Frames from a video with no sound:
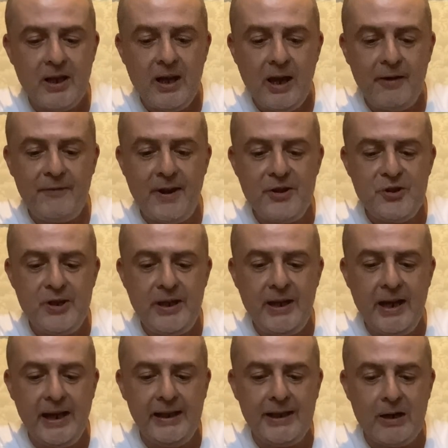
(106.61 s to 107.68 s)
eventually
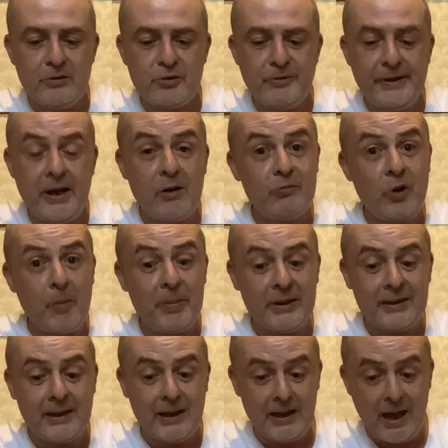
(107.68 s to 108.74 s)
encountering Robert
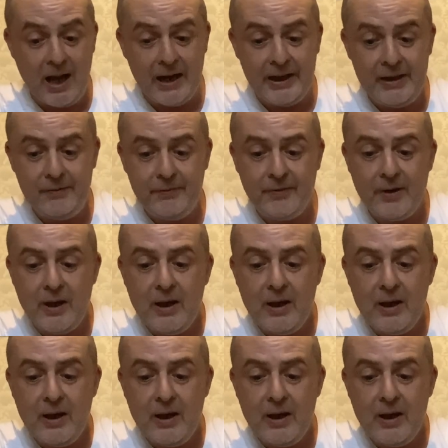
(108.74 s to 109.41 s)
Clive,